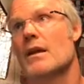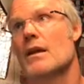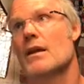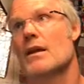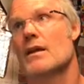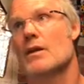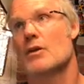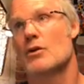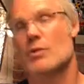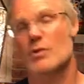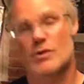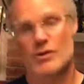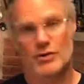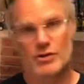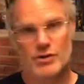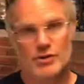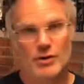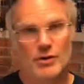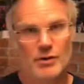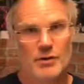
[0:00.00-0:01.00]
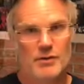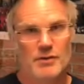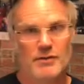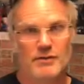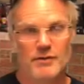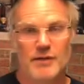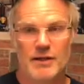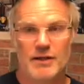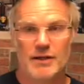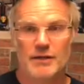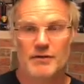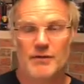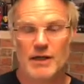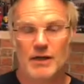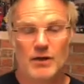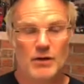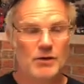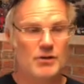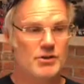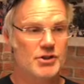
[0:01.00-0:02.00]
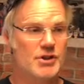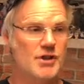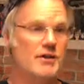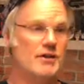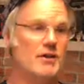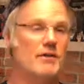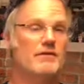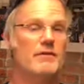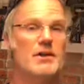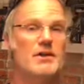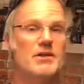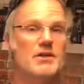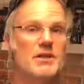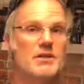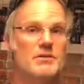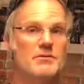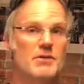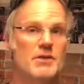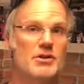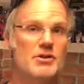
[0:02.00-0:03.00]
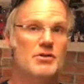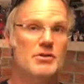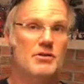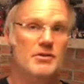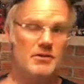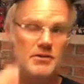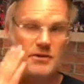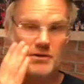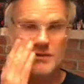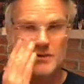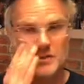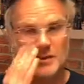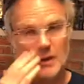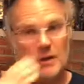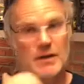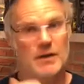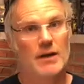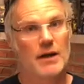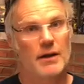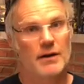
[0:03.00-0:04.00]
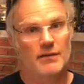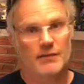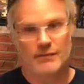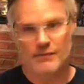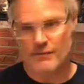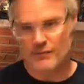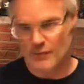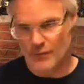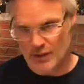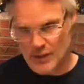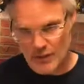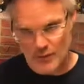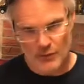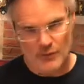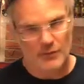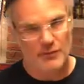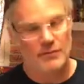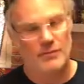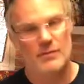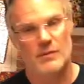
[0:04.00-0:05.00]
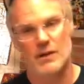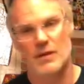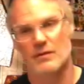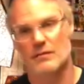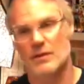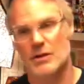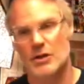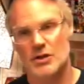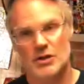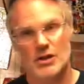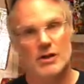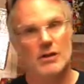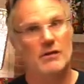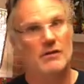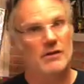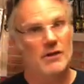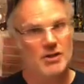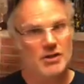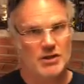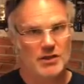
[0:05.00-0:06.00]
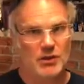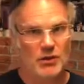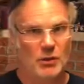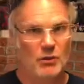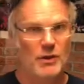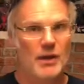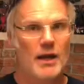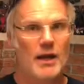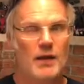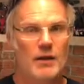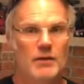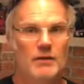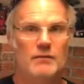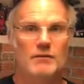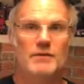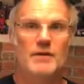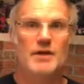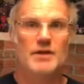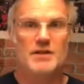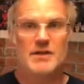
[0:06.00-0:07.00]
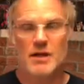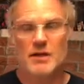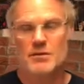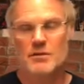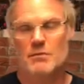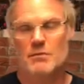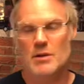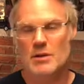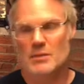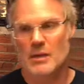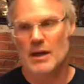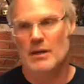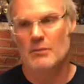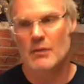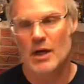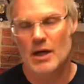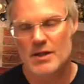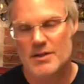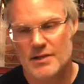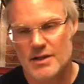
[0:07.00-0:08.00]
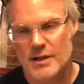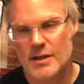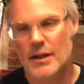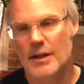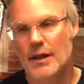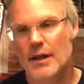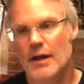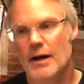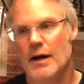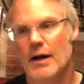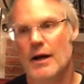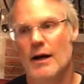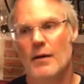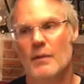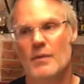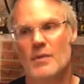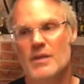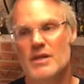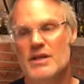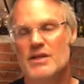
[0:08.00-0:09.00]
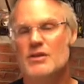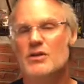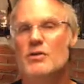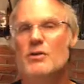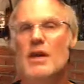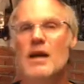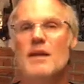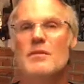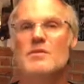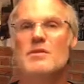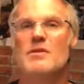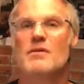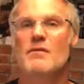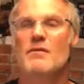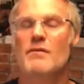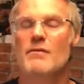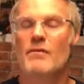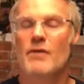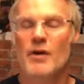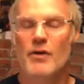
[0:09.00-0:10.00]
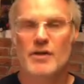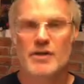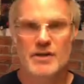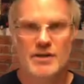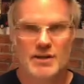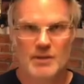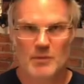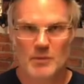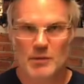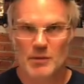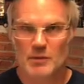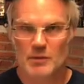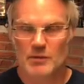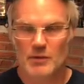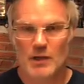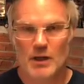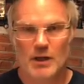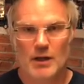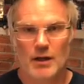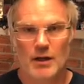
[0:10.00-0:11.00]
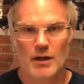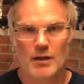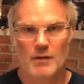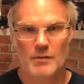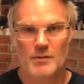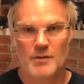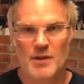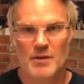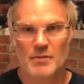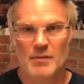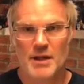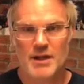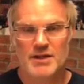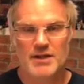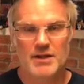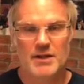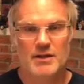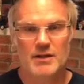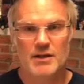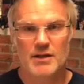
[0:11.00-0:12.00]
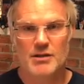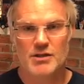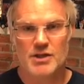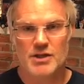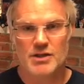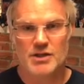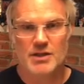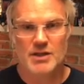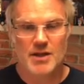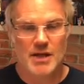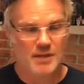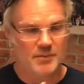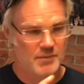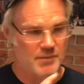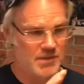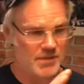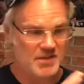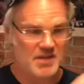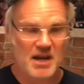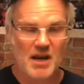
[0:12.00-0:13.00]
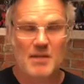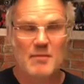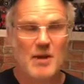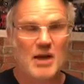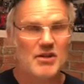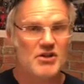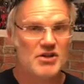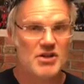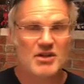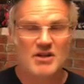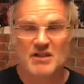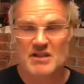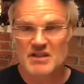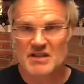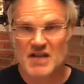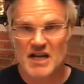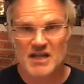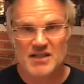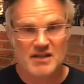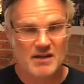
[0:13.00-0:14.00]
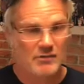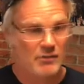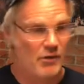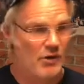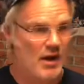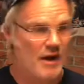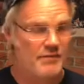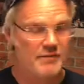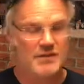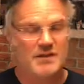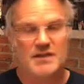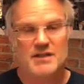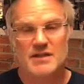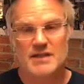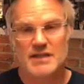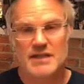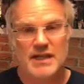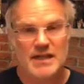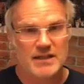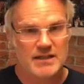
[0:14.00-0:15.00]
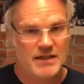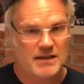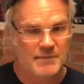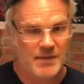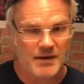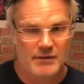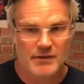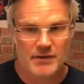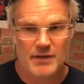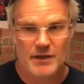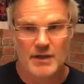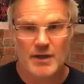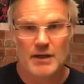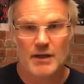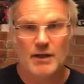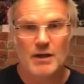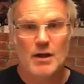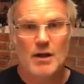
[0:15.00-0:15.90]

you return to Earth and find out that oh shit, the invasion has reached Earth too. So then you got to free Earth from the invasion and eventually go to Hell and face down the bad boss. Um, these two games very similar. Um, they basically just kept the same engine, exact same graphics, exact same everything